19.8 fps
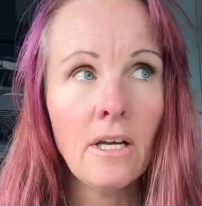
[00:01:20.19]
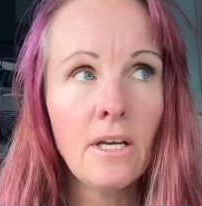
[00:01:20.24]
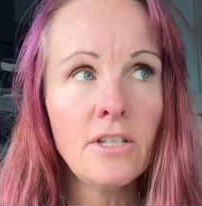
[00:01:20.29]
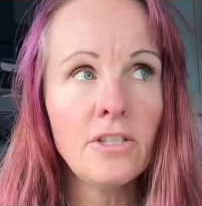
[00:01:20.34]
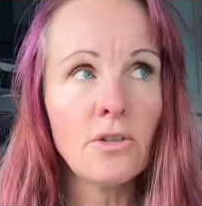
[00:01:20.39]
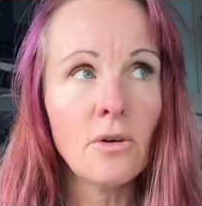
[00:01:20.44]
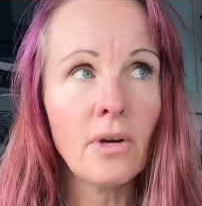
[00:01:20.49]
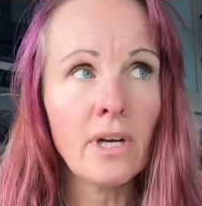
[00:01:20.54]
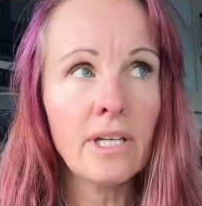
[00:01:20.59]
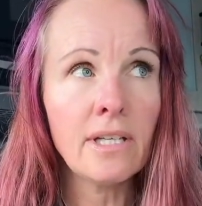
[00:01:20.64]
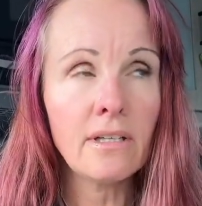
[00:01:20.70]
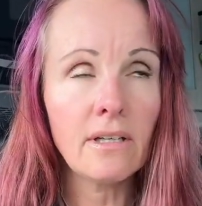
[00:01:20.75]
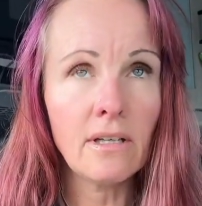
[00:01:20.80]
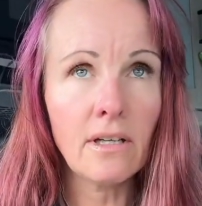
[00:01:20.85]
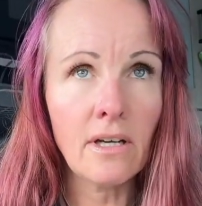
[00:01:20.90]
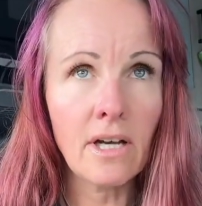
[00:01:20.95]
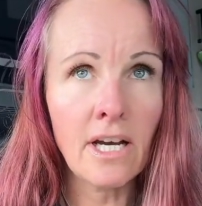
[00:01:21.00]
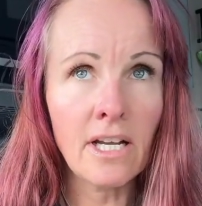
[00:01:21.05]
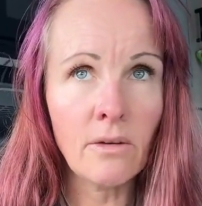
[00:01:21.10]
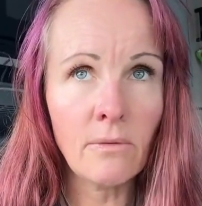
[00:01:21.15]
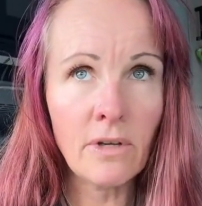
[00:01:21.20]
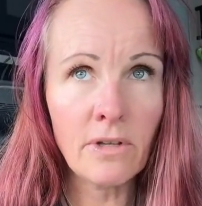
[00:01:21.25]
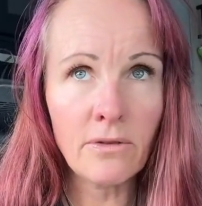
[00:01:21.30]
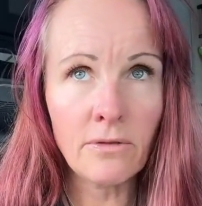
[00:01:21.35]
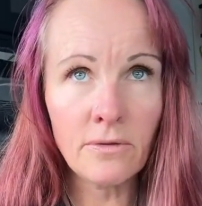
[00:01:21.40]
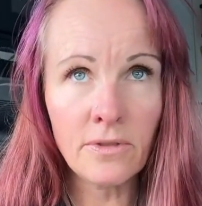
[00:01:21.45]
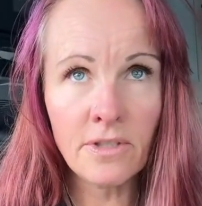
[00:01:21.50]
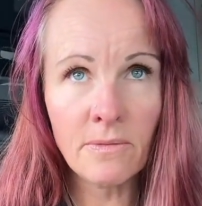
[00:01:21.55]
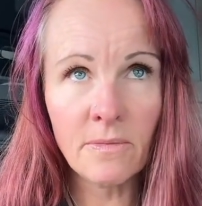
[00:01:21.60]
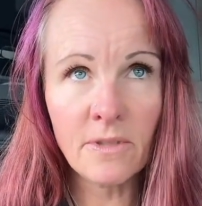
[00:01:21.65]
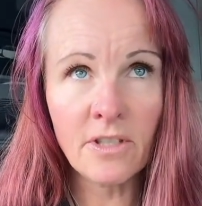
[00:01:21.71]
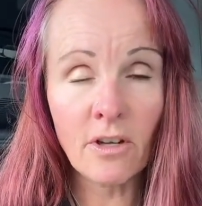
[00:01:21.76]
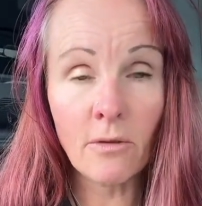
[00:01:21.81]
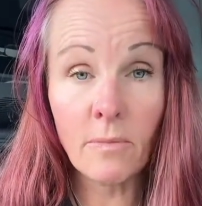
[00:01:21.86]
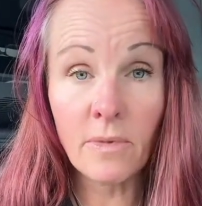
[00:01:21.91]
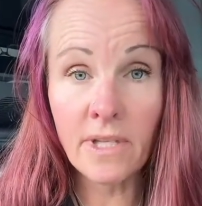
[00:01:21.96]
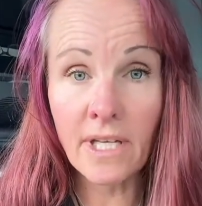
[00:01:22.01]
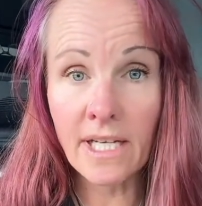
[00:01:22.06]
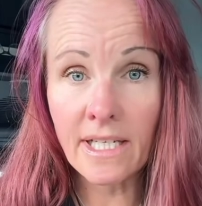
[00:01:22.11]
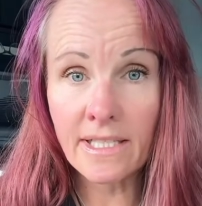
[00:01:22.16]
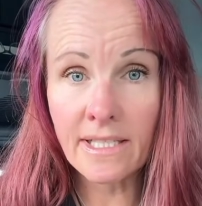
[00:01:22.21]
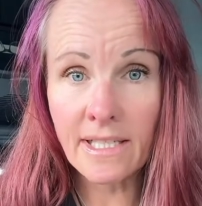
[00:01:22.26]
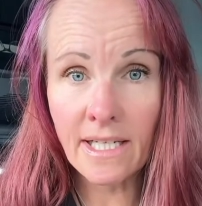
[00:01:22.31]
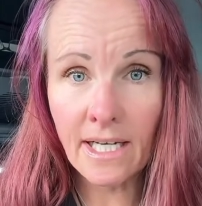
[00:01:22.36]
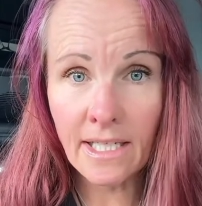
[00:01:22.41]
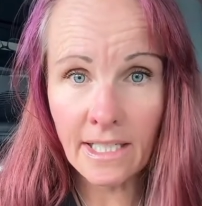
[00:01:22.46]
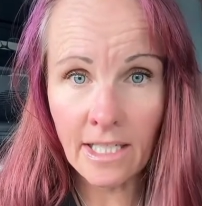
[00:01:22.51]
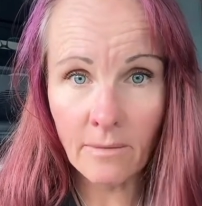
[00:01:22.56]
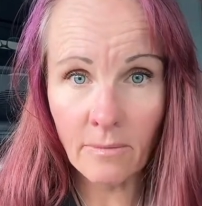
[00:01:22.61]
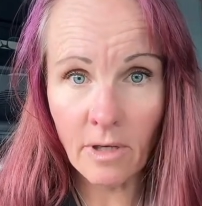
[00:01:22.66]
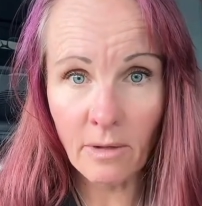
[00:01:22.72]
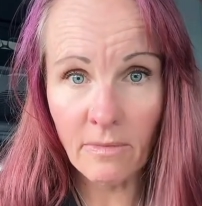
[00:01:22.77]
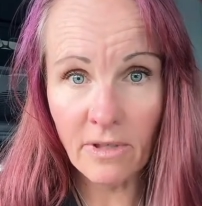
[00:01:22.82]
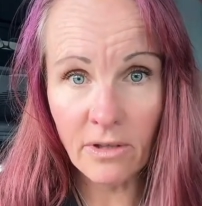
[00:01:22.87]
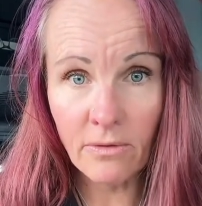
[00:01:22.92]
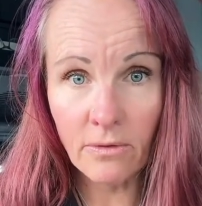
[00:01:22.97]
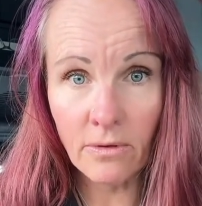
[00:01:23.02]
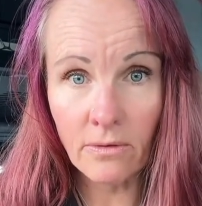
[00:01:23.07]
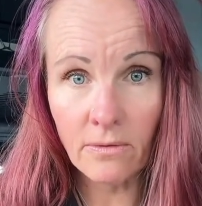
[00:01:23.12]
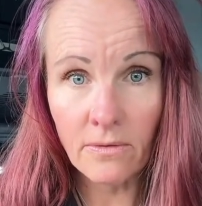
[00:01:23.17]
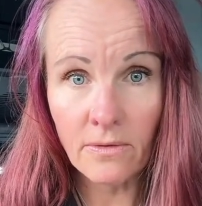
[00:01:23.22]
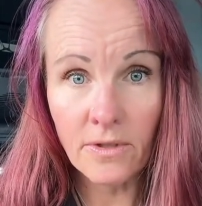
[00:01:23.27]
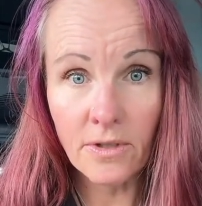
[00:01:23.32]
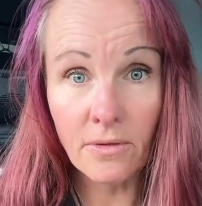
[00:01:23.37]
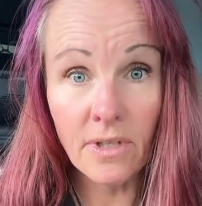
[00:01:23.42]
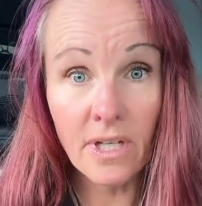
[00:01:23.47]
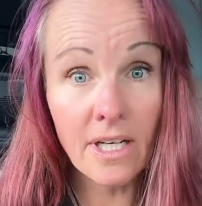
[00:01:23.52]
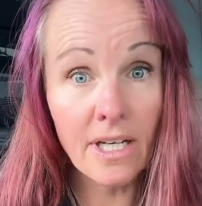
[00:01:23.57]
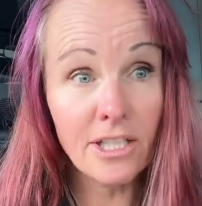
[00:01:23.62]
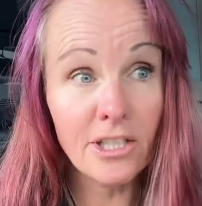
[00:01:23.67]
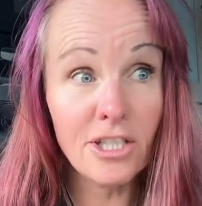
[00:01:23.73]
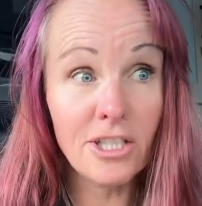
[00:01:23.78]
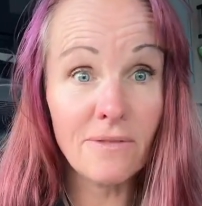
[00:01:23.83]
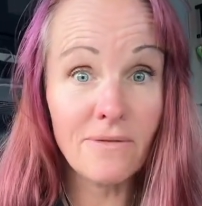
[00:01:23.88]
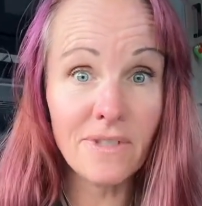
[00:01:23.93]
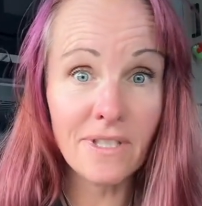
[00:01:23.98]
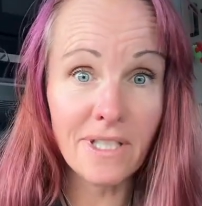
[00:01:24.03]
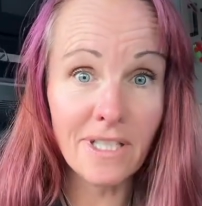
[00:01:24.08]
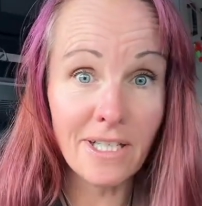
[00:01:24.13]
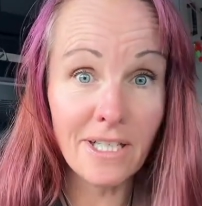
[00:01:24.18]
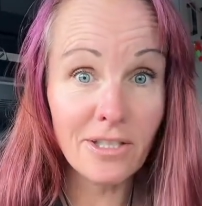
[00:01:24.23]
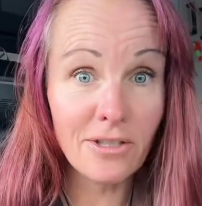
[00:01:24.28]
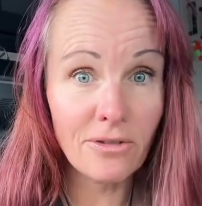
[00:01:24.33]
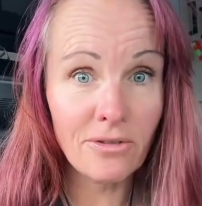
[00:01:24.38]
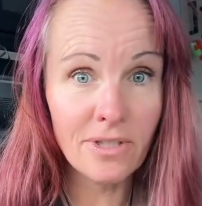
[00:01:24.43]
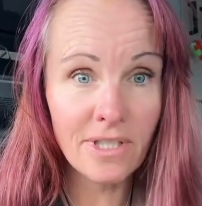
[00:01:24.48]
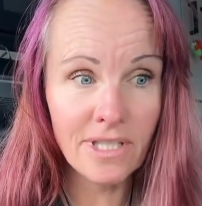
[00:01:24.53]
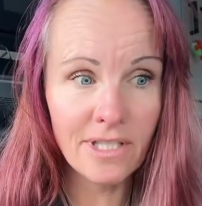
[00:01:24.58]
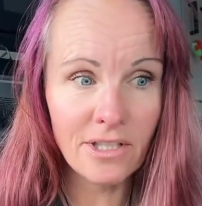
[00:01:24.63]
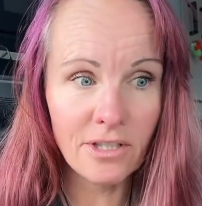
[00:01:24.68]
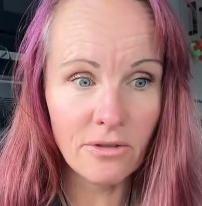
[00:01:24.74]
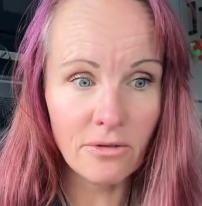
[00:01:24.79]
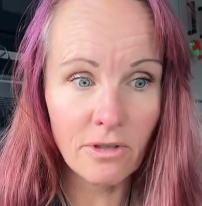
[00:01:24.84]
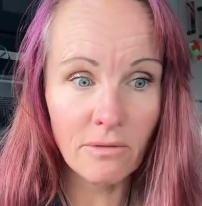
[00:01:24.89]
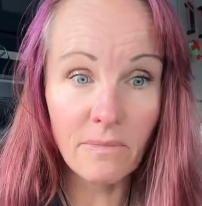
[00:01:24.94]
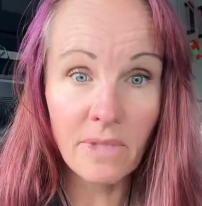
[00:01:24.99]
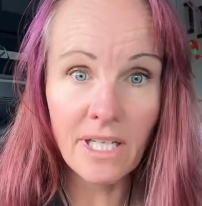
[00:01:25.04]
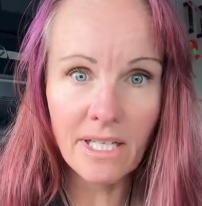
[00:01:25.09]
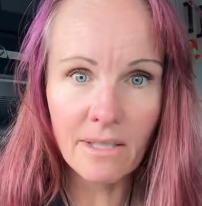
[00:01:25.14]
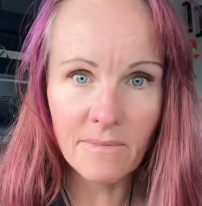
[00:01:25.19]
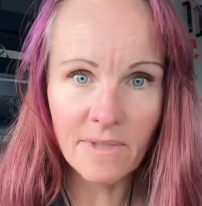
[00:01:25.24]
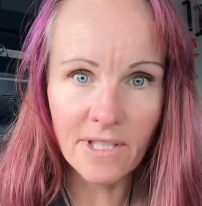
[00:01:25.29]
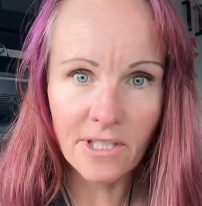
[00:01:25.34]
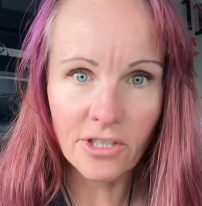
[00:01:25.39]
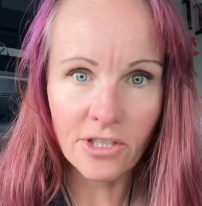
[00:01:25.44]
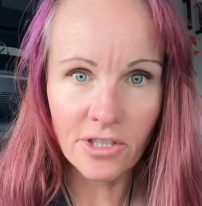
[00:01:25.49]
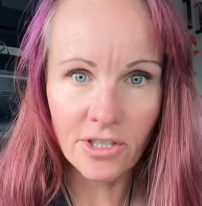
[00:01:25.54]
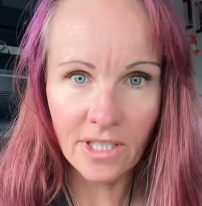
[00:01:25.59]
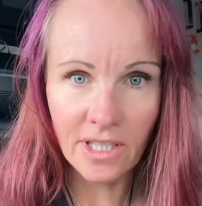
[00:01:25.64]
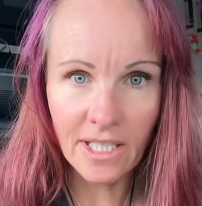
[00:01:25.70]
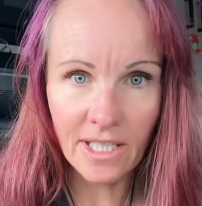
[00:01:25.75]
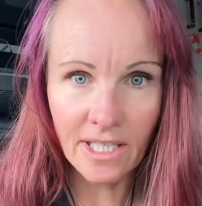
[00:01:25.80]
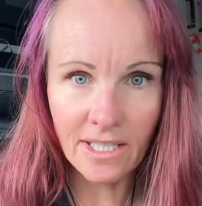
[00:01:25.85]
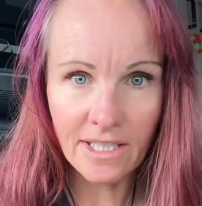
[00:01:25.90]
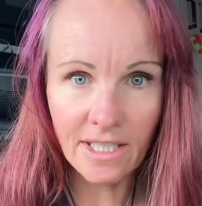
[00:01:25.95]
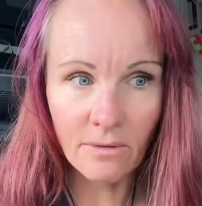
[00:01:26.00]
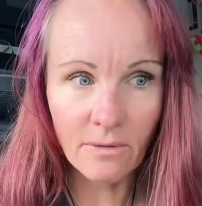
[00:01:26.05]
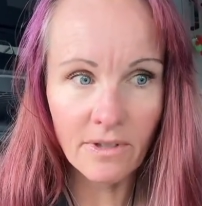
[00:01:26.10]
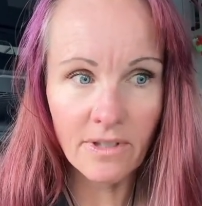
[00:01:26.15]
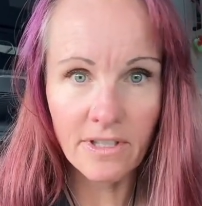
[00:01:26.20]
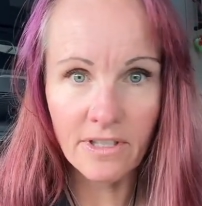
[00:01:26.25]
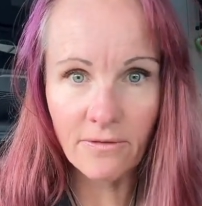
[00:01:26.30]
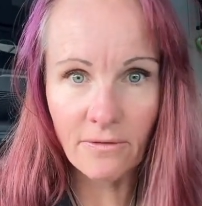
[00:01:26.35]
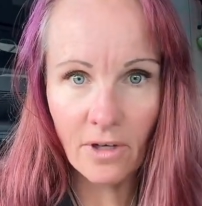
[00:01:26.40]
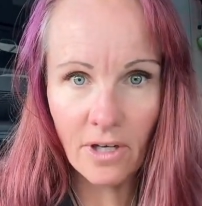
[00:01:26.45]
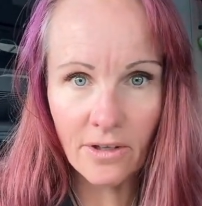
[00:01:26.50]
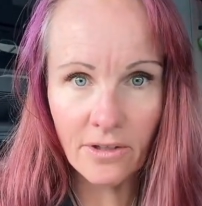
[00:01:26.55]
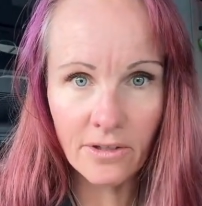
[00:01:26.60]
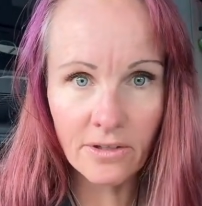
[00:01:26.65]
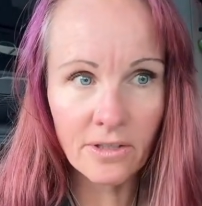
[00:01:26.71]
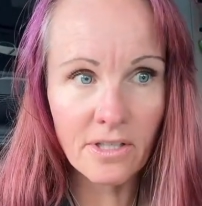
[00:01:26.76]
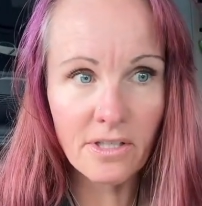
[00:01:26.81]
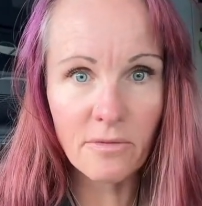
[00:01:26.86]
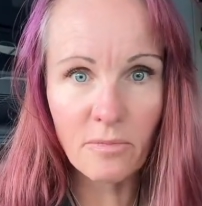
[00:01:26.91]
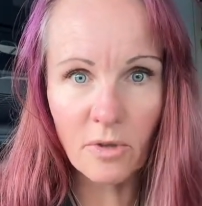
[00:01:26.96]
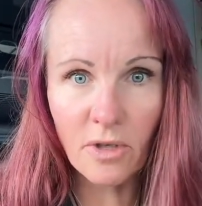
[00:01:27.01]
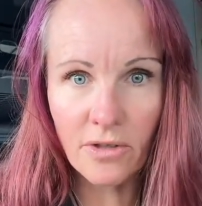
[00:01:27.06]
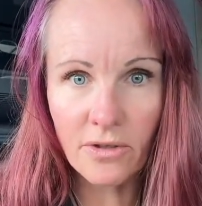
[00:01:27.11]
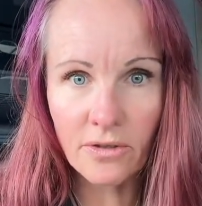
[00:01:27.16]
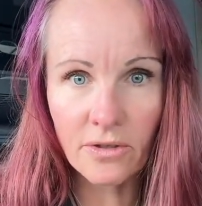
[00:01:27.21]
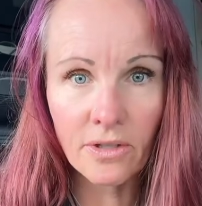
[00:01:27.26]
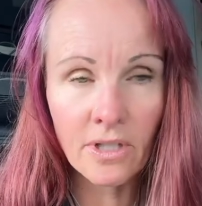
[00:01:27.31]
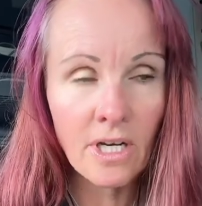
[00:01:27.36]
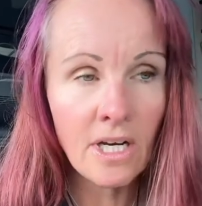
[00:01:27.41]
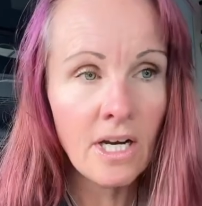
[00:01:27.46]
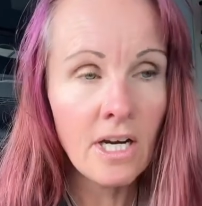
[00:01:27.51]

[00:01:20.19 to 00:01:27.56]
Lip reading: So I kind of went through some stuff, but then his dad kept coming through. So then I shifted and it turned into a medium session and connecting with his father, his brother.